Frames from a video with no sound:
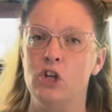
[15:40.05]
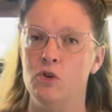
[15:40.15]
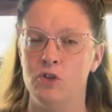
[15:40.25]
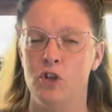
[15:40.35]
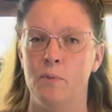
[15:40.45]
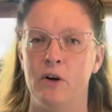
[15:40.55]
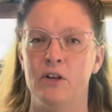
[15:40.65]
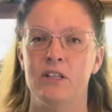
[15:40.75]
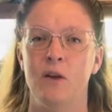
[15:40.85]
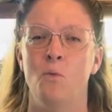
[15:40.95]

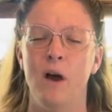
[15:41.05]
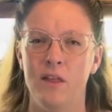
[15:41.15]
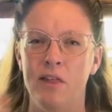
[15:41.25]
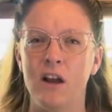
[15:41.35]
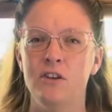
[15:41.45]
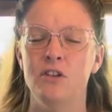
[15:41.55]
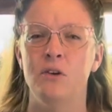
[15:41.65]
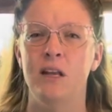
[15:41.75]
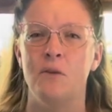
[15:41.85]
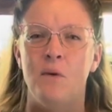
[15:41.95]
YouTubers and what they're
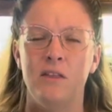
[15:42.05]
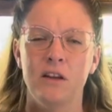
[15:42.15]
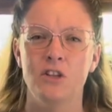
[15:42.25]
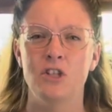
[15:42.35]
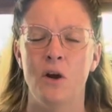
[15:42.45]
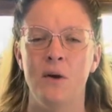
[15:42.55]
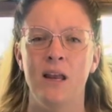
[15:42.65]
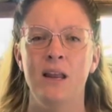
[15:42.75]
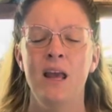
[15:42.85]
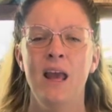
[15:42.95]
doing and what they're showing.